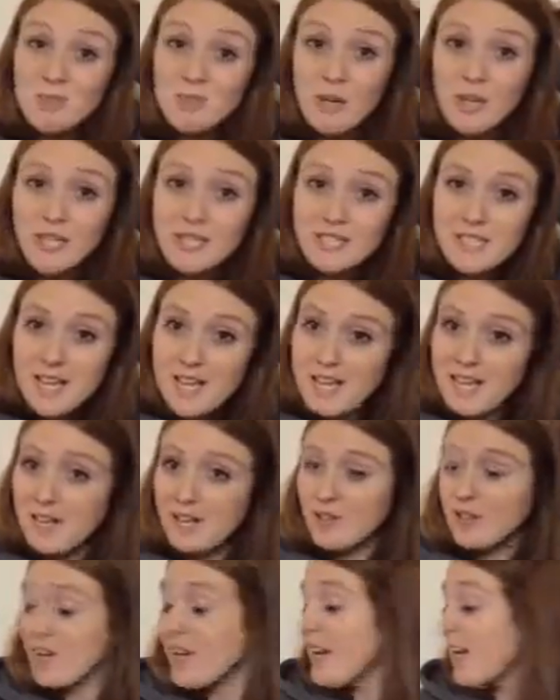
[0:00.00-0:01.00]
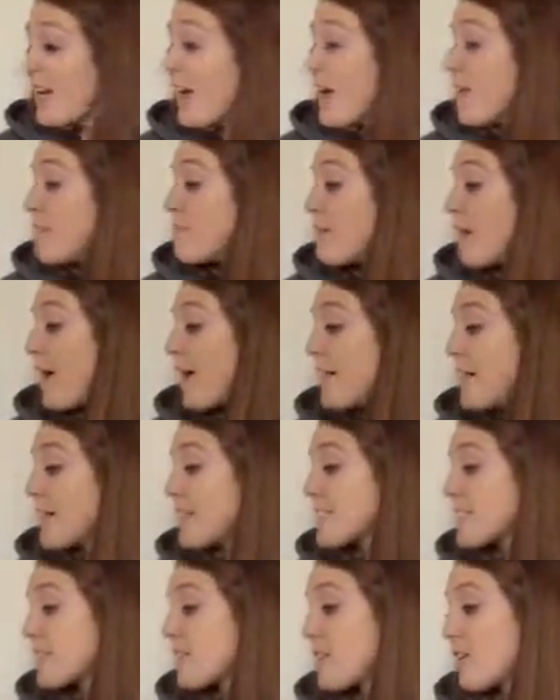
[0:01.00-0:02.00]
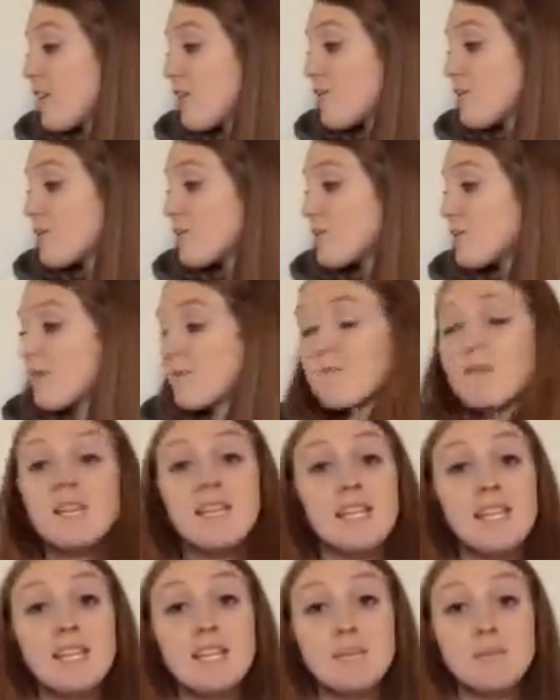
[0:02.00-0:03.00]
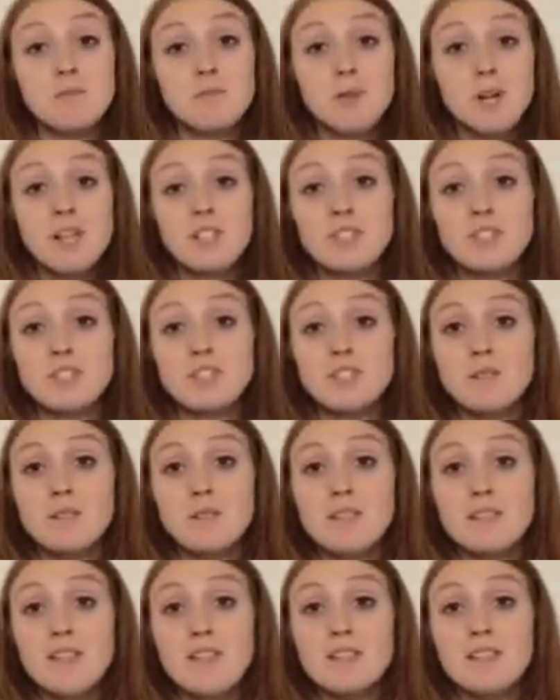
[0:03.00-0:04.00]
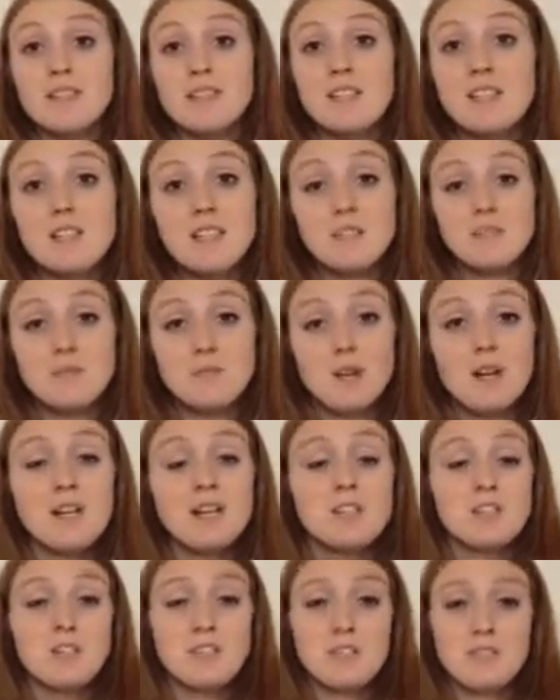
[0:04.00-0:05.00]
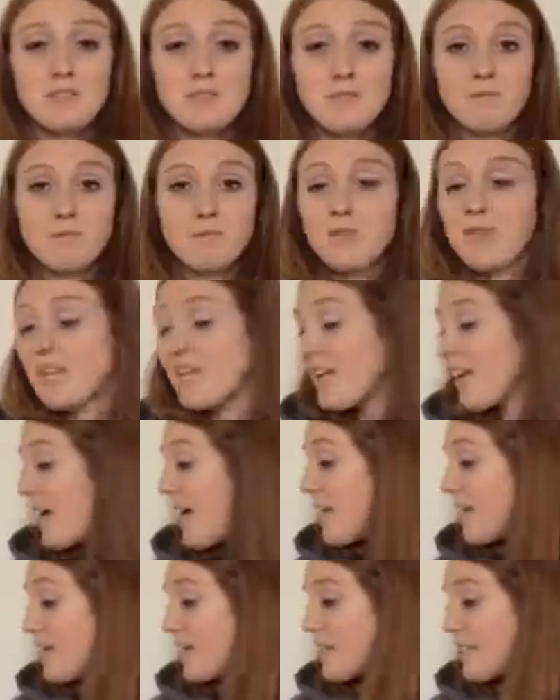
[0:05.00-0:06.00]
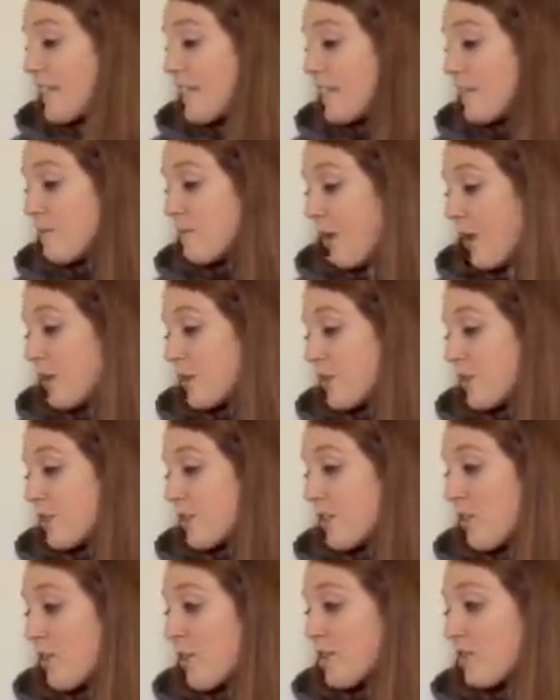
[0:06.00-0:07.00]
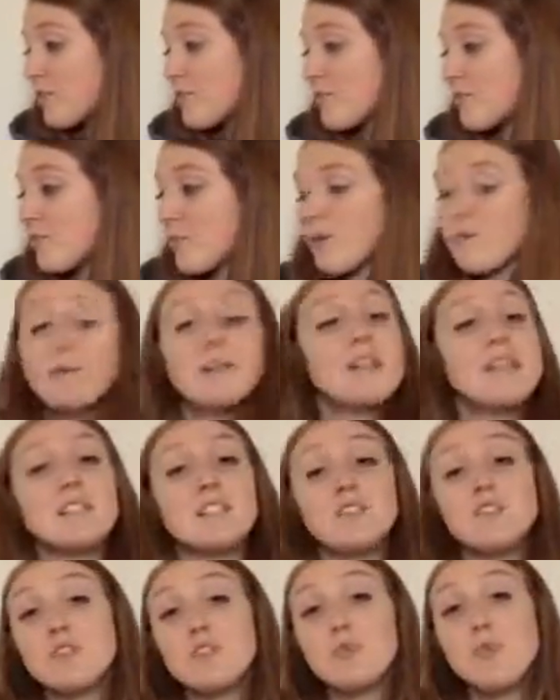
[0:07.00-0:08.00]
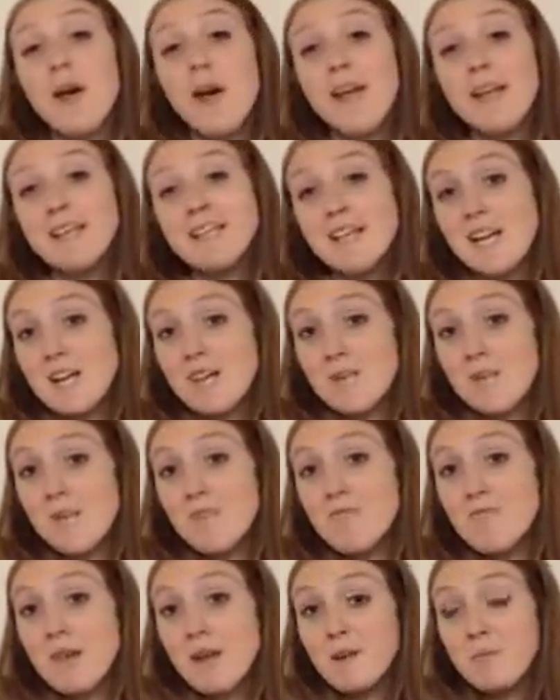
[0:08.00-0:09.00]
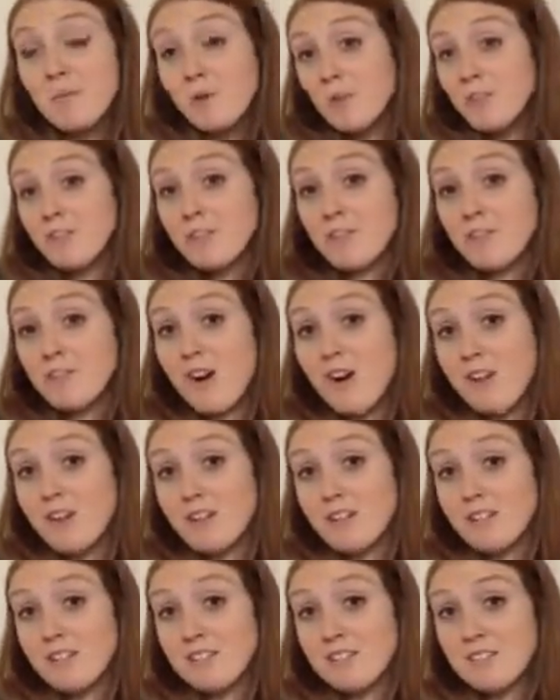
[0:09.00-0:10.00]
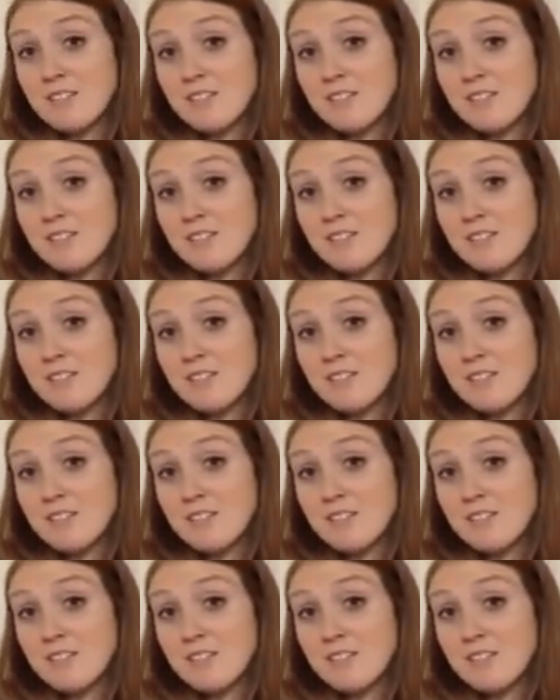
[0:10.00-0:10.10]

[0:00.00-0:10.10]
to break down, and then it's going to go through some heat and pressure, some intense heat and pressure. And this heat and pressure is going to form it into a type of metamorphic rock.